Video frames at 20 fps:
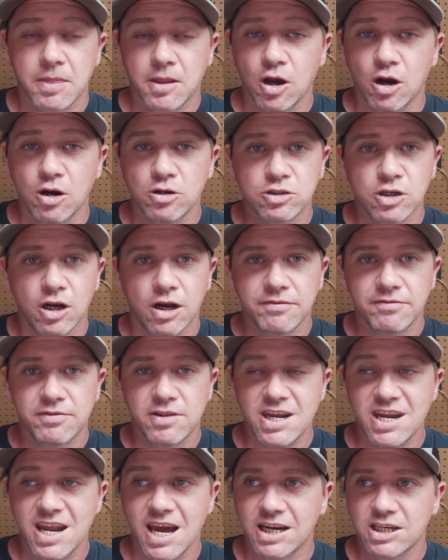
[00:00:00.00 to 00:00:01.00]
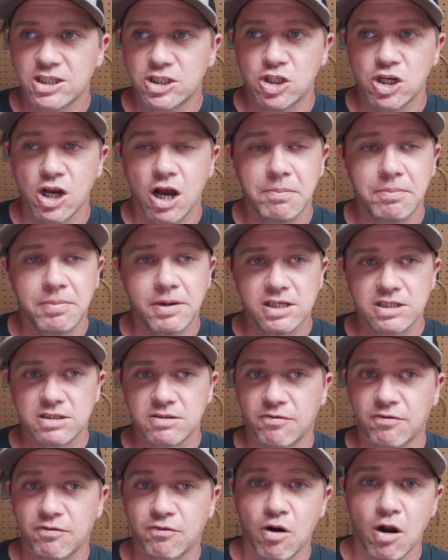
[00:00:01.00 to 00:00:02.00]
goes off the next jump and his
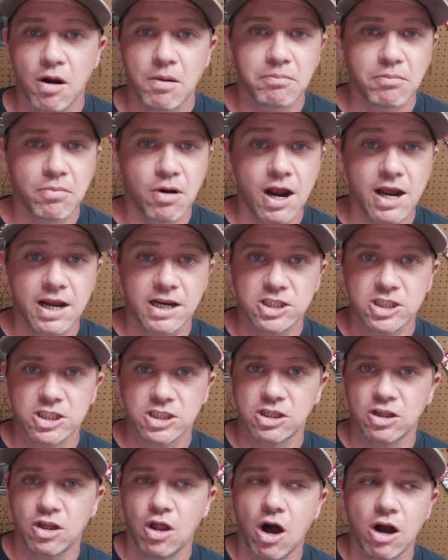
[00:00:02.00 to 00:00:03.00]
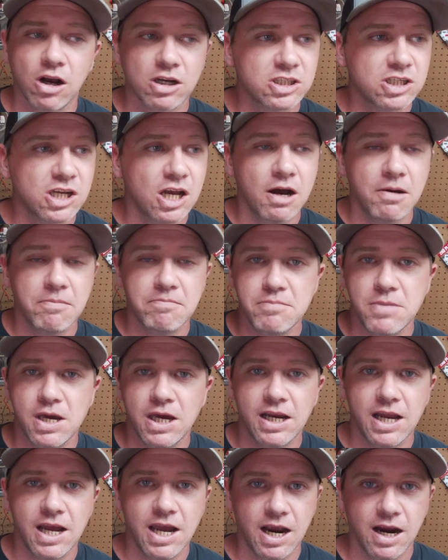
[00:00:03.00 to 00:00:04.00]
front brake just locks up
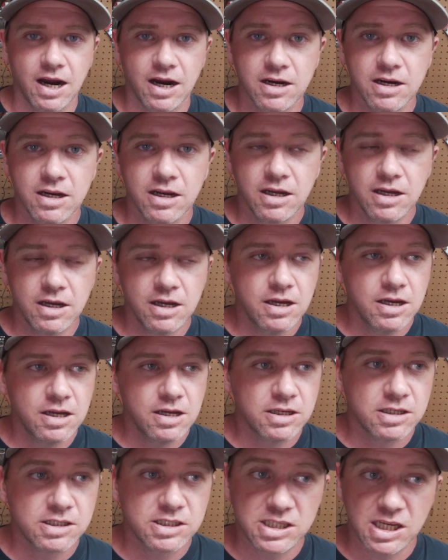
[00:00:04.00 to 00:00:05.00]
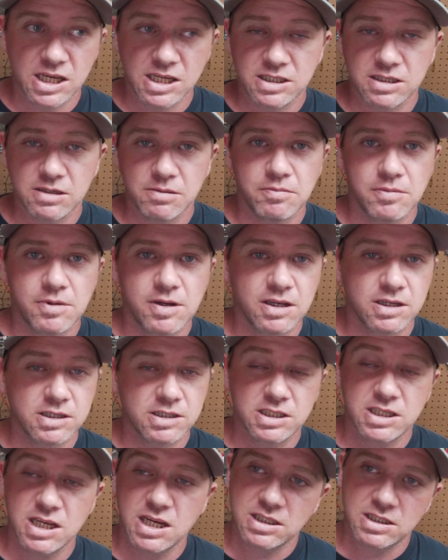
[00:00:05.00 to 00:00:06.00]
midair, sends
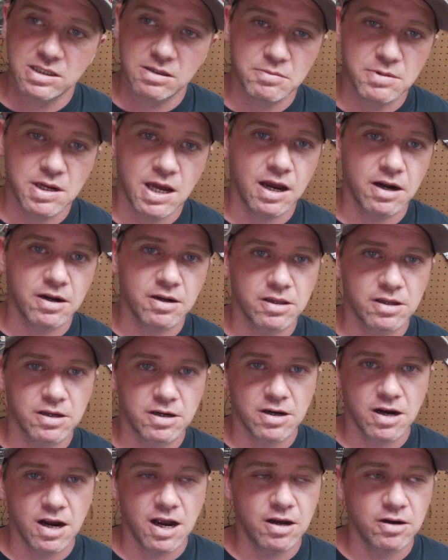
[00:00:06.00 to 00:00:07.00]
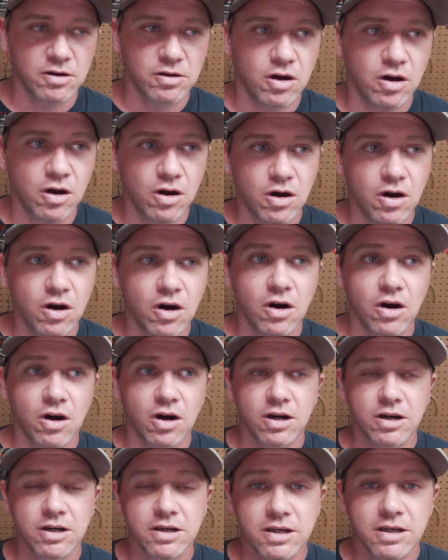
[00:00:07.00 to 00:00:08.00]
him down to the ground all
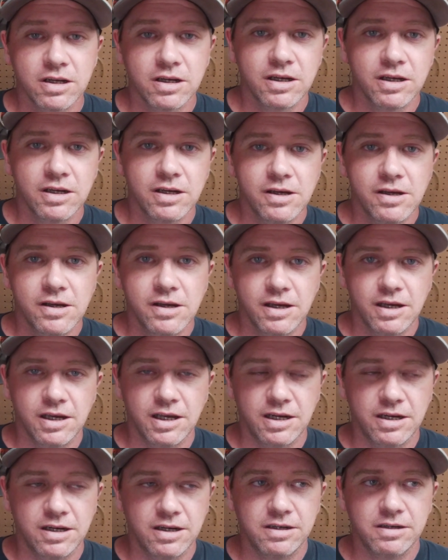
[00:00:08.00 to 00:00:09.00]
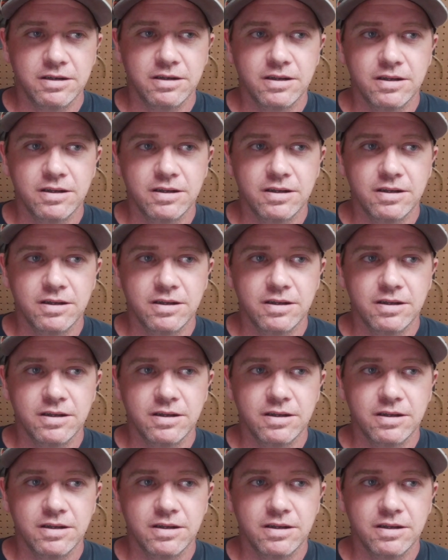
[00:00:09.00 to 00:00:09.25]
hard, and